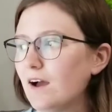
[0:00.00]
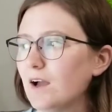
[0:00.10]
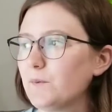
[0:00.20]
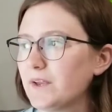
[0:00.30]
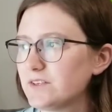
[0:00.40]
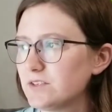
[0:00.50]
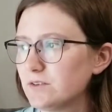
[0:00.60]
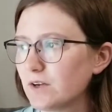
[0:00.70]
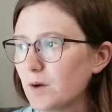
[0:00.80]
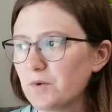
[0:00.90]
I went to a
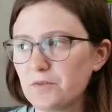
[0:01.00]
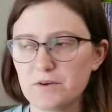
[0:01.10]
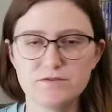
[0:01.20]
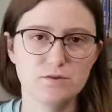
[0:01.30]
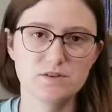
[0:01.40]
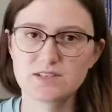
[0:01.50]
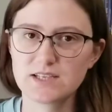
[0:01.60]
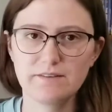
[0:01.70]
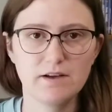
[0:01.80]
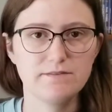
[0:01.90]
couple thrift stores because I
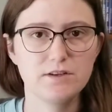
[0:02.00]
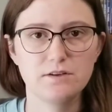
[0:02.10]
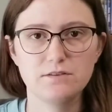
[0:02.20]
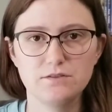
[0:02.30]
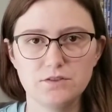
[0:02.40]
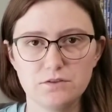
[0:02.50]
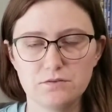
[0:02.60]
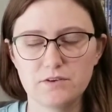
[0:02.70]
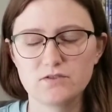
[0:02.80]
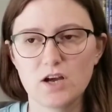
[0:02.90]
love to do
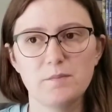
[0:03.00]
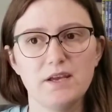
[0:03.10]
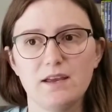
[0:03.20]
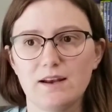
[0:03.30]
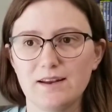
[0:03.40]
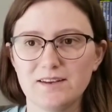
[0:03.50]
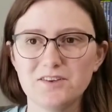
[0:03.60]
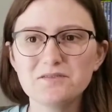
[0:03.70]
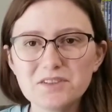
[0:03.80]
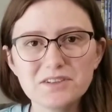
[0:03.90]
thrift shopping, and I
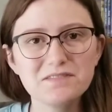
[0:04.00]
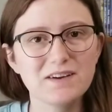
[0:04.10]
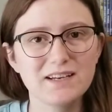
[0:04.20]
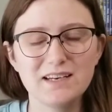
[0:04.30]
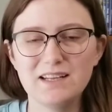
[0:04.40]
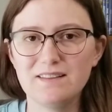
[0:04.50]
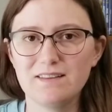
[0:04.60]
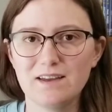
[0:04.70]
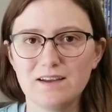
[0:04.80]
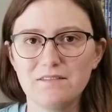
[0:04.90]
couldn't really find
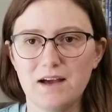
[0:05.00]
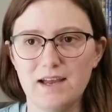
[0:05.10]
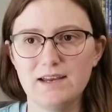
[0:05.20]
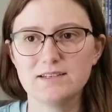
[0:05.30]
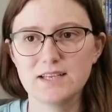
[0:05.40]
anything I liked.